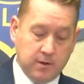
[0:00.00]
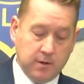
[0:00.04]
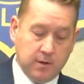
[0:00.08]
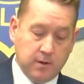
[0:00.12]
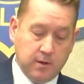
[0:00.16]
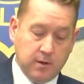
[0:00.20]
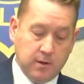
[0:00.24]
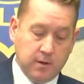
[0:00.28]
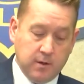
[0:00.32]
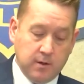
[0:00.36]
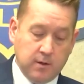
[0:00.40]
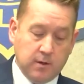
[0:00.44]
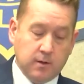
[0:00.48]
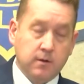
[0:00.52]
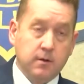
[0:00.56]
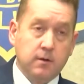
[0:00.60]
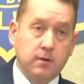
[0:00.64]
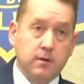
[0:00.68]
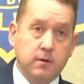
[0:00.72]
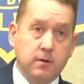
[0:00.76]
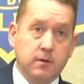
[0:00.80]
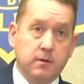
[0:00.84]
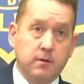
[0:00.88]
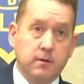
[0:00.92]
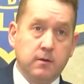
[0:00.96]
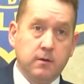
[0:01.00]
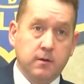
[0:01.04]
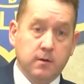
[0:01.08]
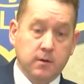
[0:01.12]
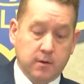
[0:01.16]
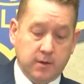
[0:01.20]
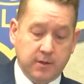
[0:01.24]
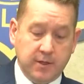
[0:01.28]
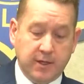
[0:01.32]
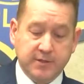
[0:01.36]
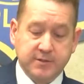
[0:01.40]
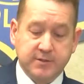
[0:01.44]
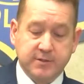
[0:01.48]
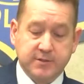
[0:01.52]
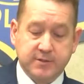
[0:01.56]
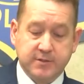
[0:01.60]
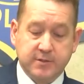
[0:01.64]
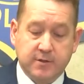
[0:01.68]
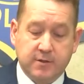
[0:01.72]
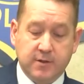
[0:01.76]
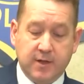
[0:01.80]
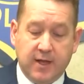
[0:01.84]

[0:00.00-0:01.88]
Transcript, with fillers: Maybe it was found? Yes.